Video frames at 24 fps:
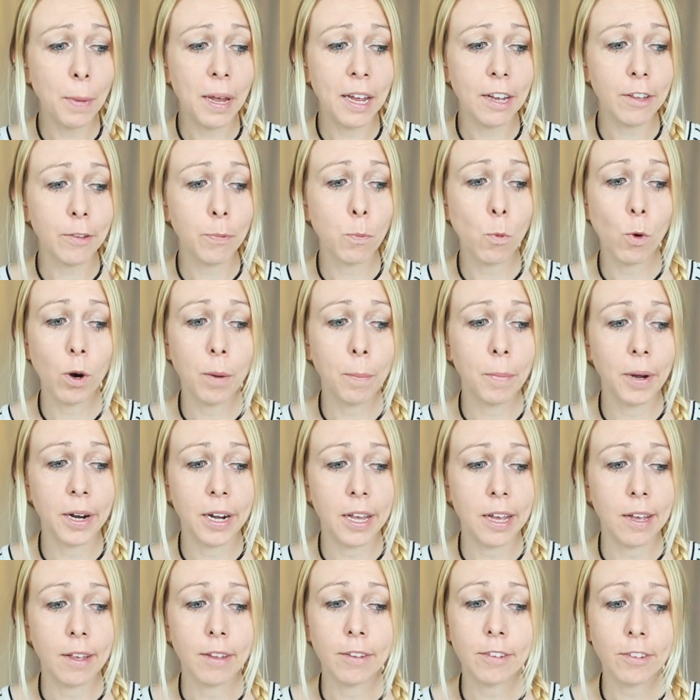makes more
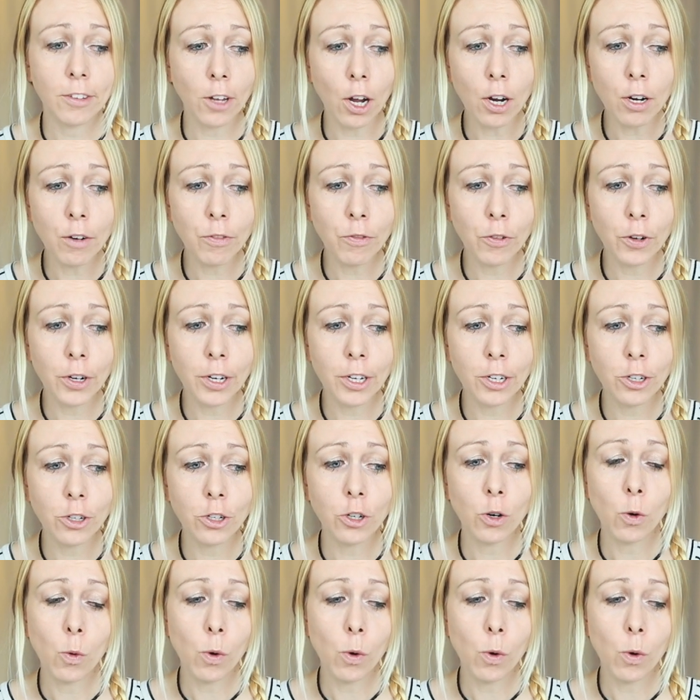money, stock footage